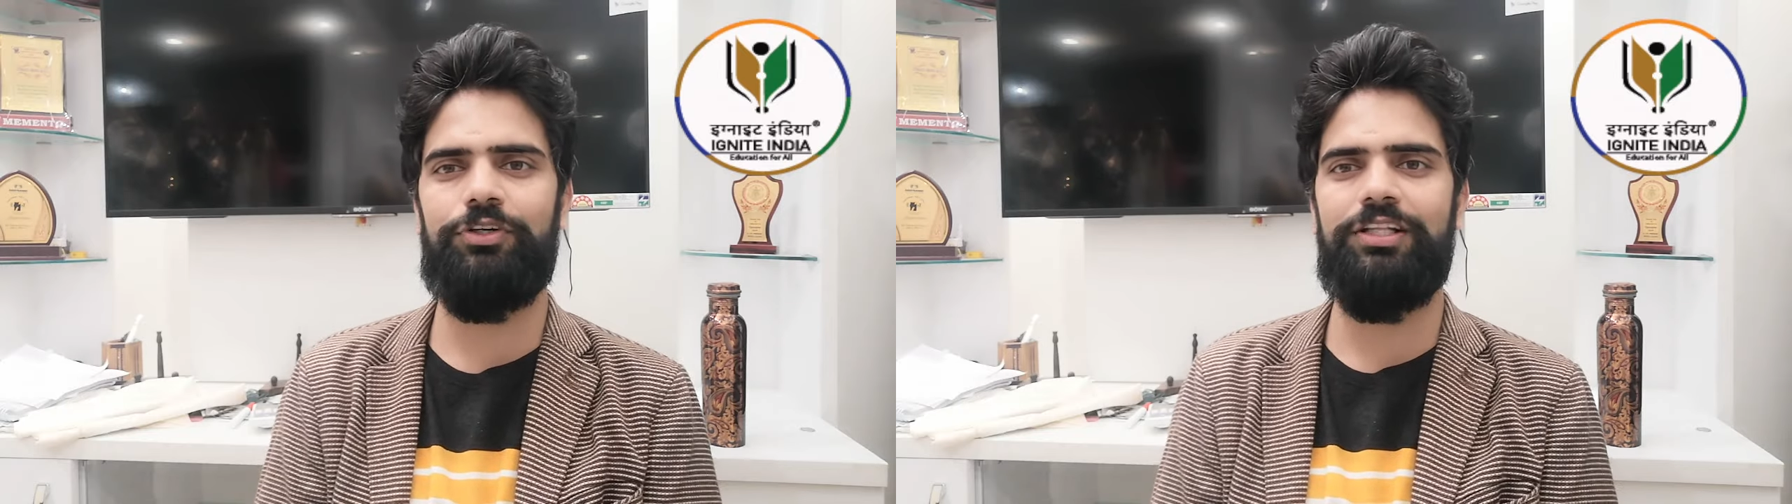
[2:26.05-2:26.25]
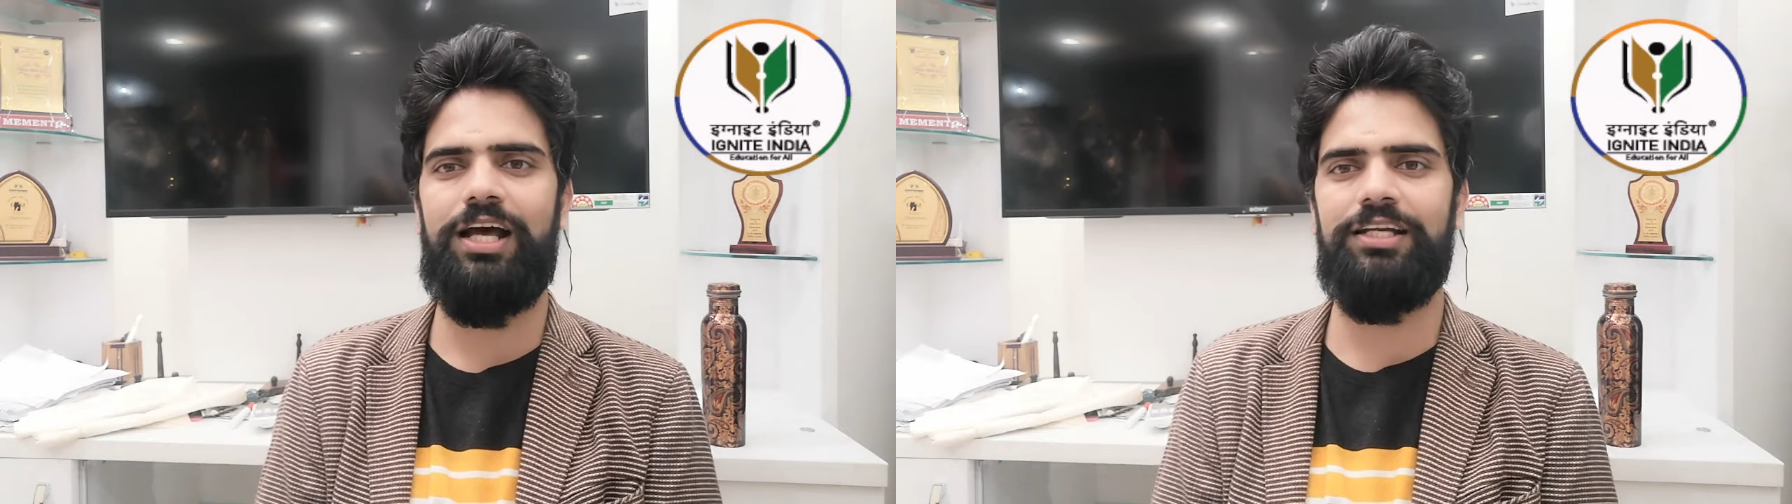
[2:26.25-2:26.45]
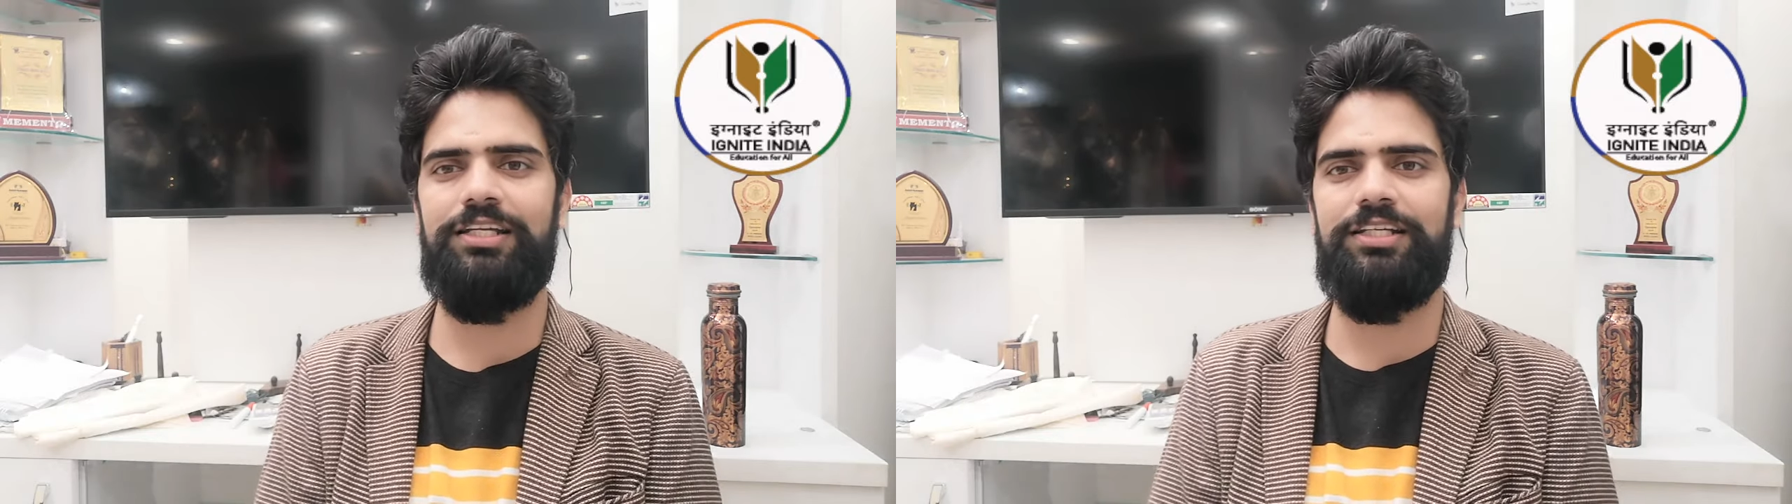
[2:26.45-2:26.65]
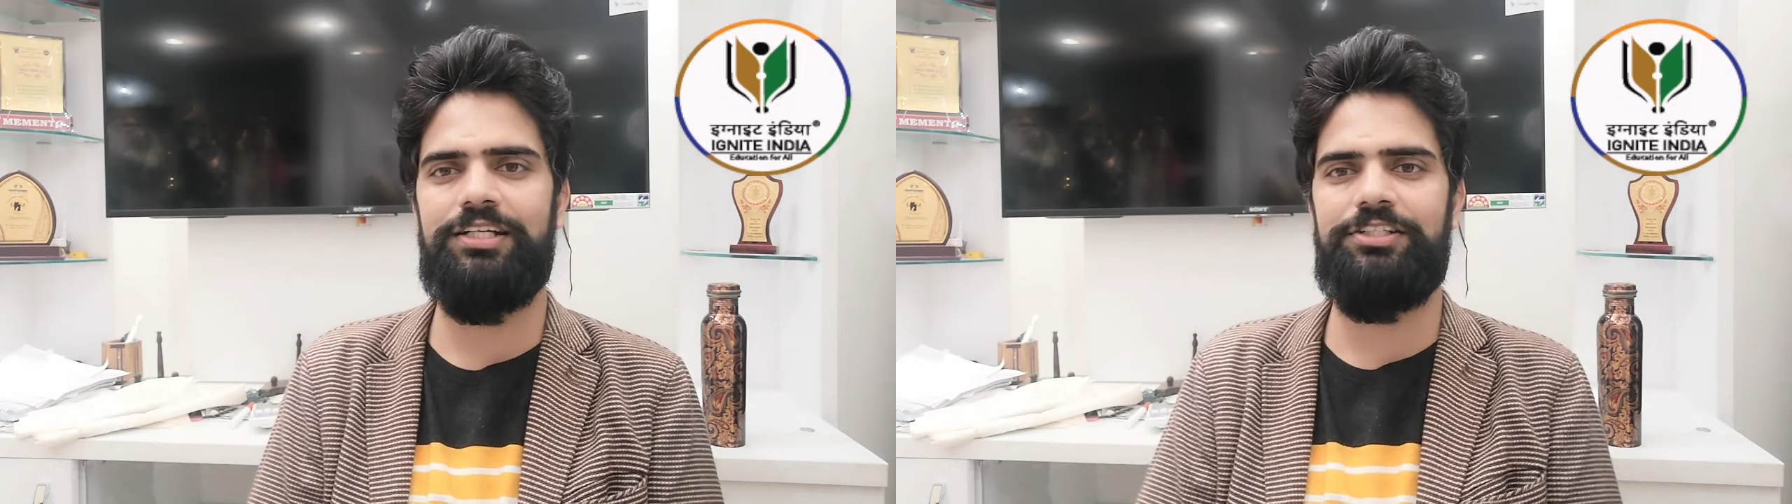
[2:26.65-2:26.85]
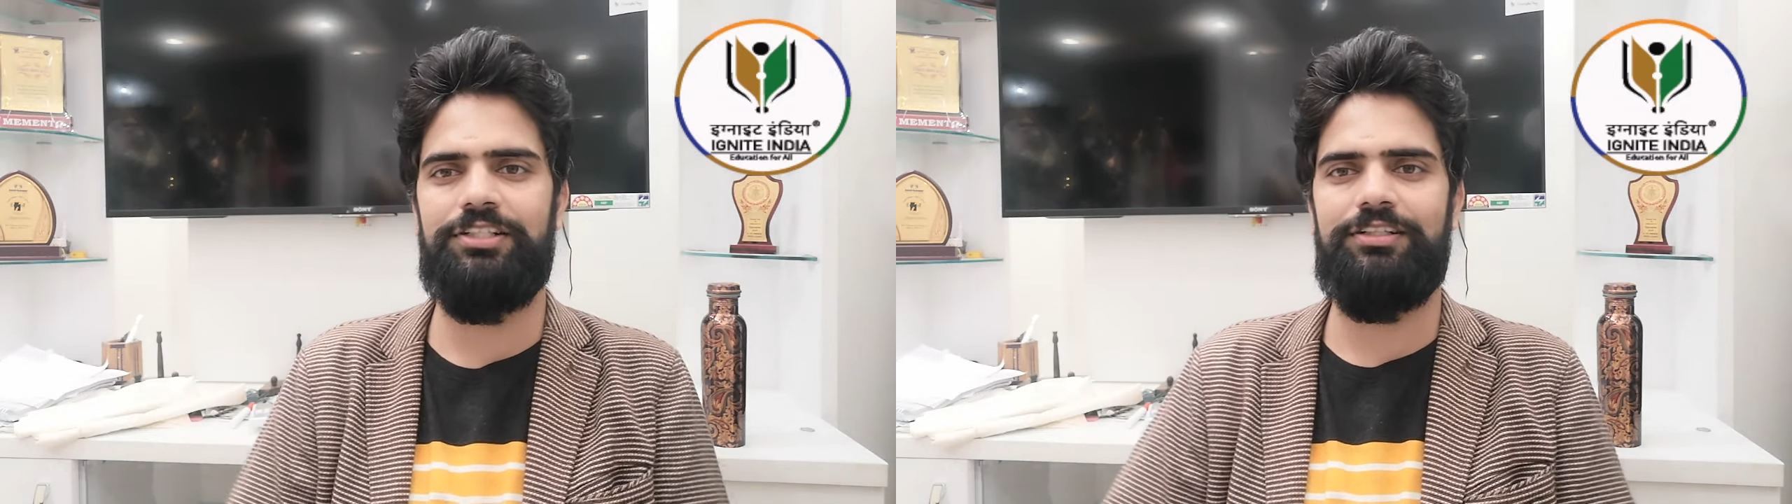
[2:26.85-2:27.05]
for the
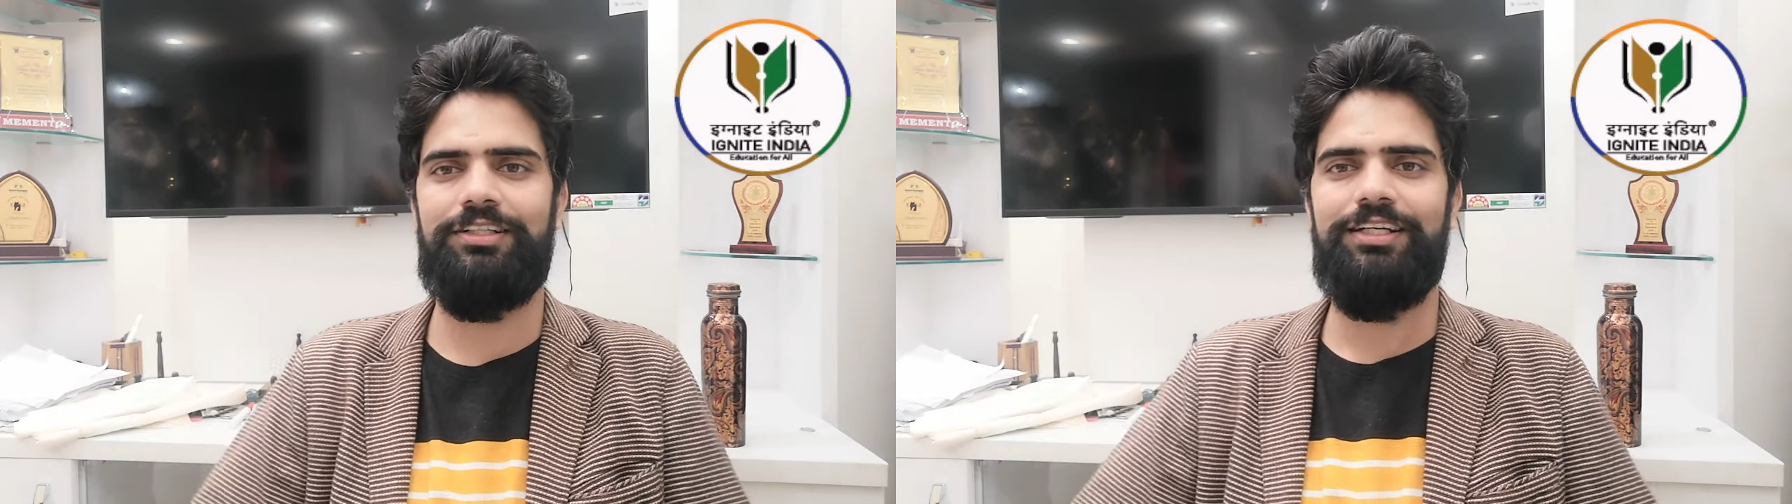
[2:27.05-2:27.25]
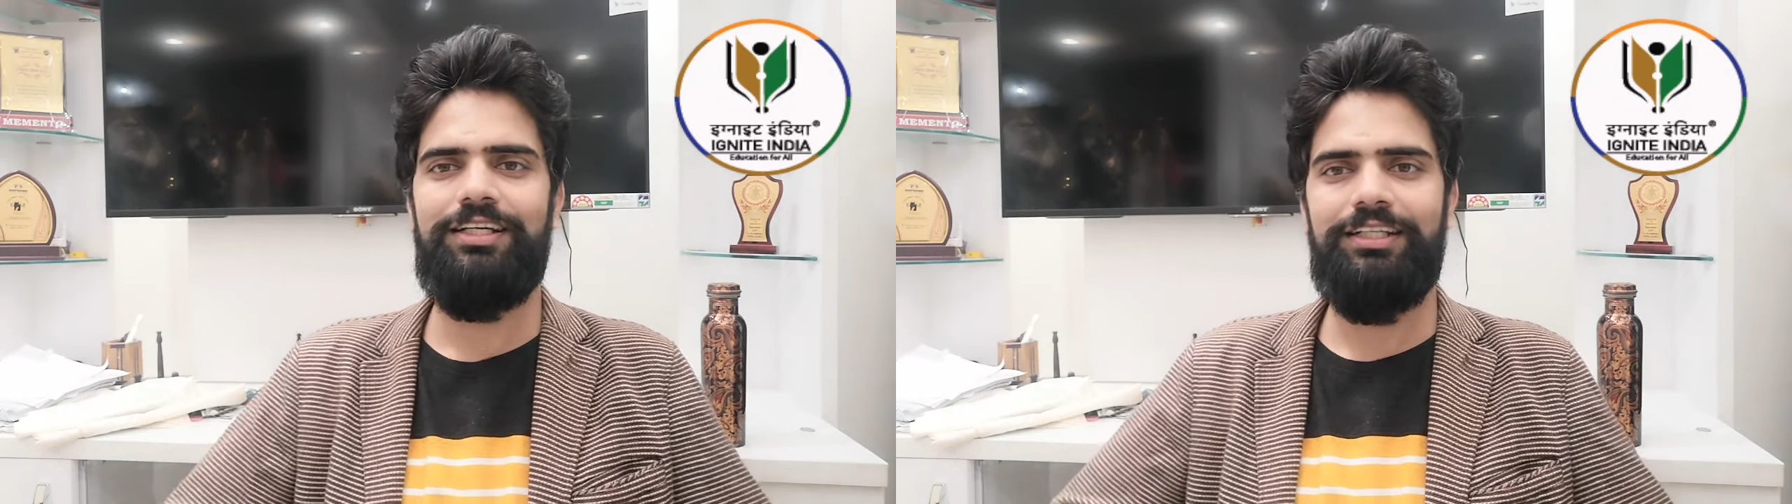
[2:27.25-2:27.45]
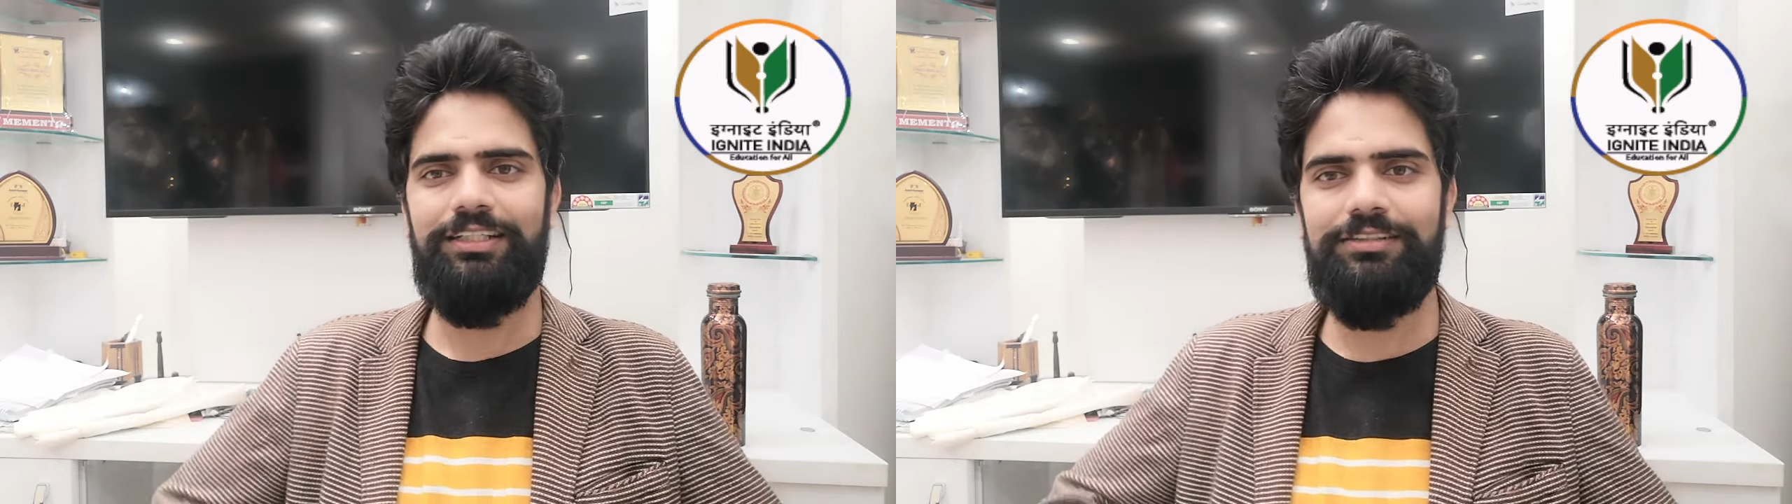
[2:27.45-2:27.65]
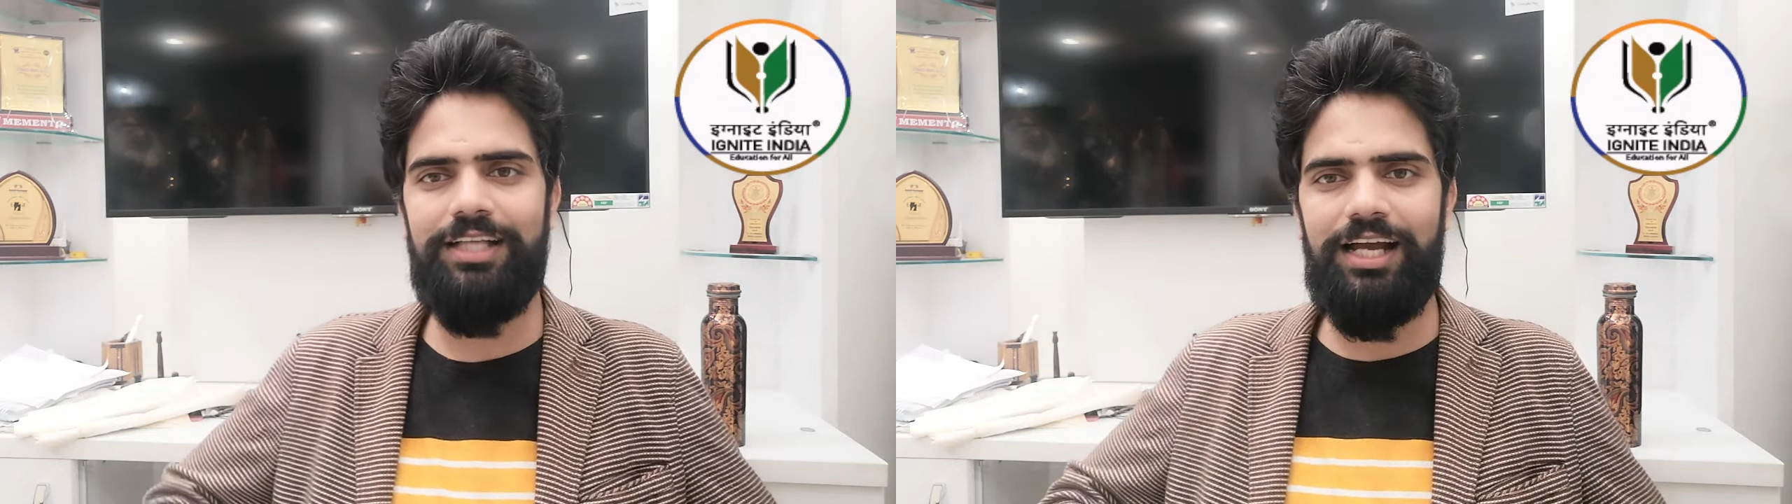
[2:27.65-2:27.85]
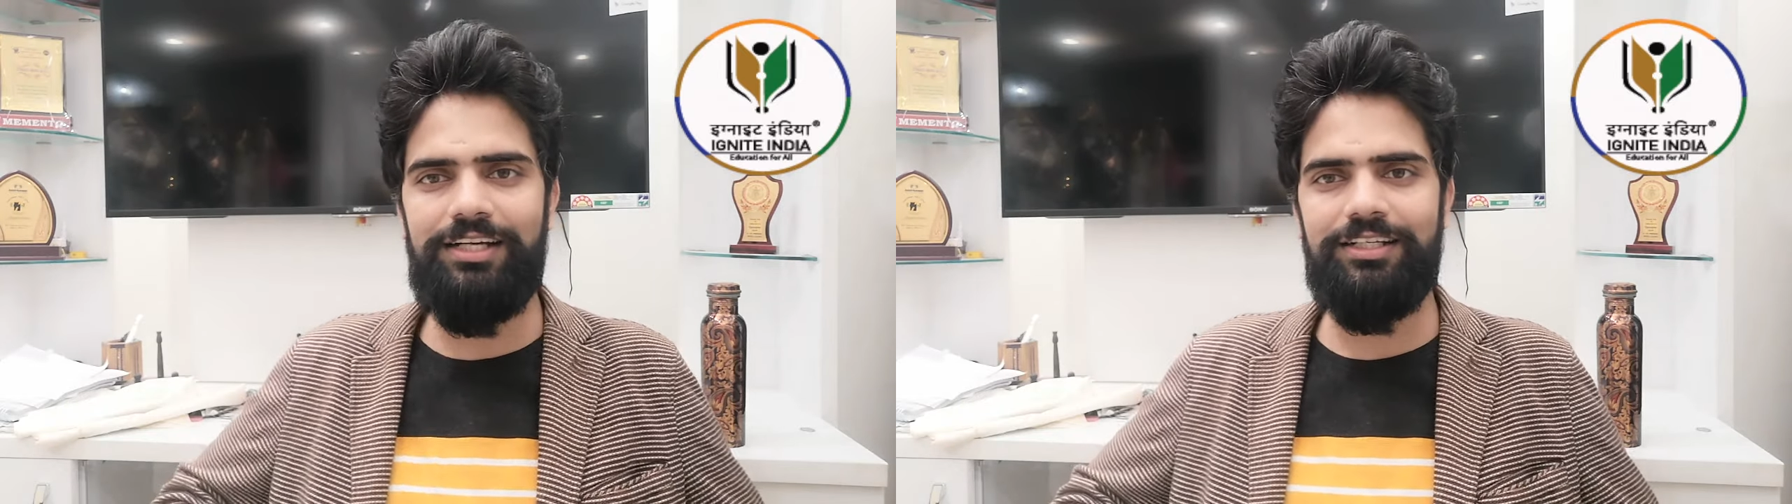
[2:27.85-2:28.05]
architecture is
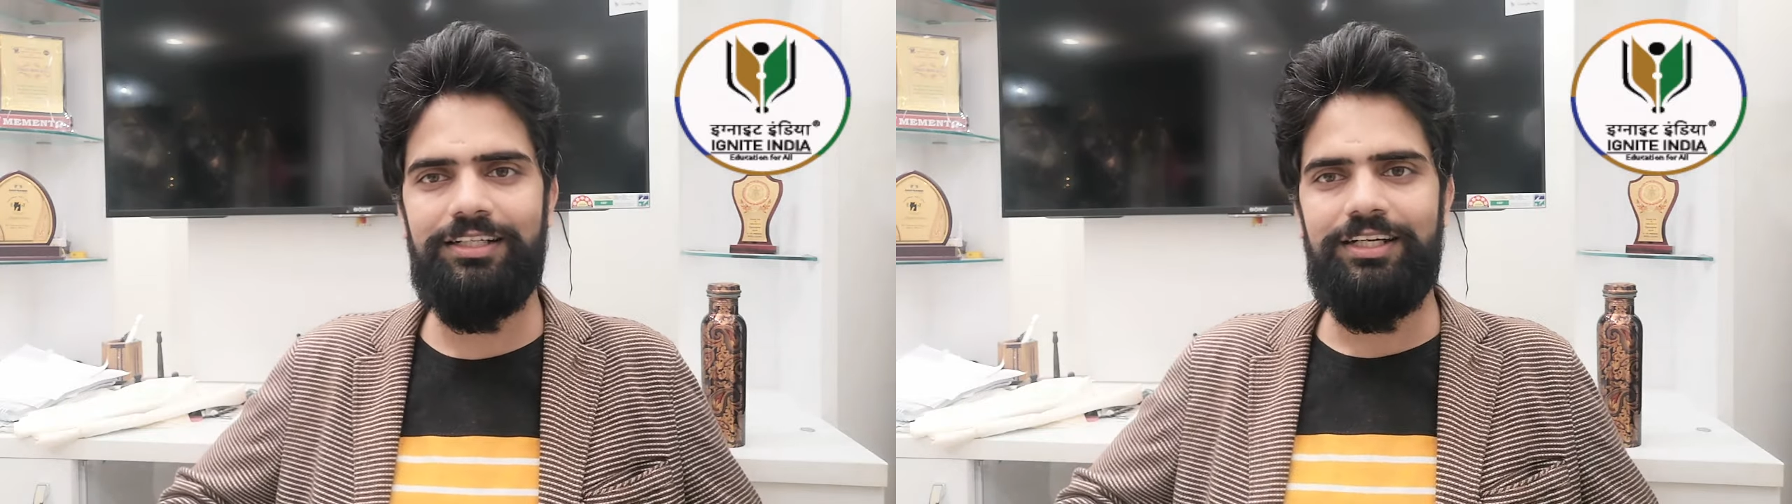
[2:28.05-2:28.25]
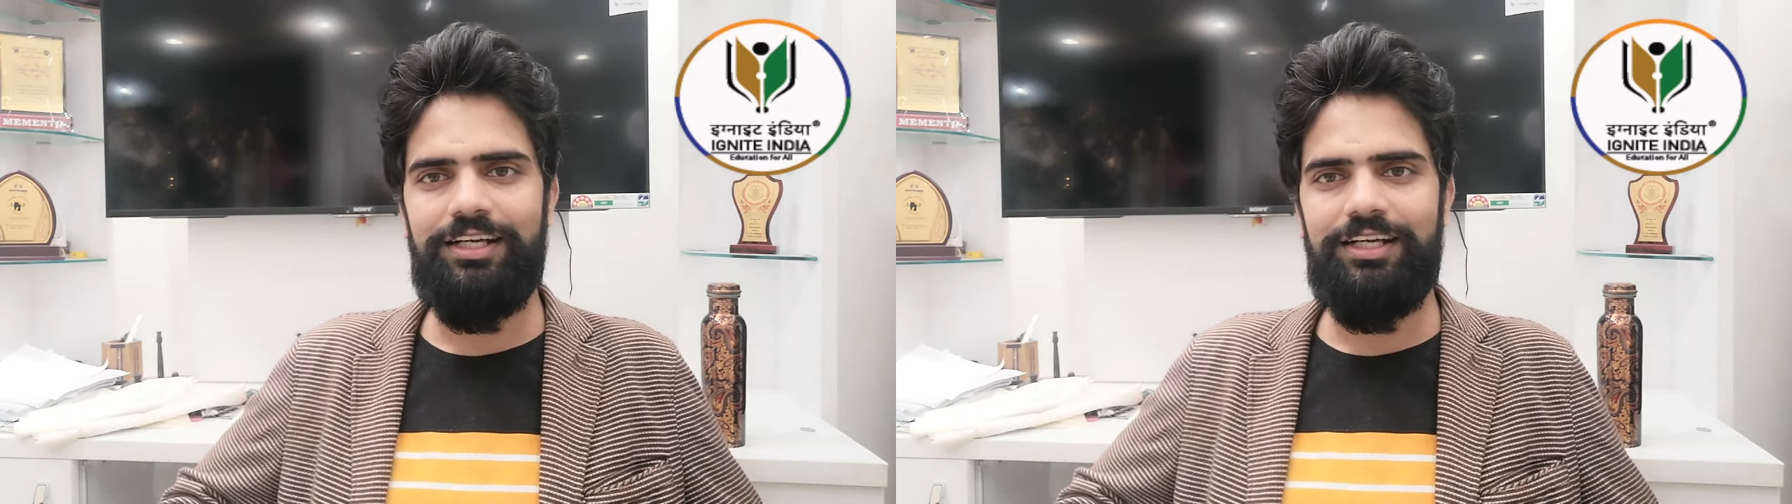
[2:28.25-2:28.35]
that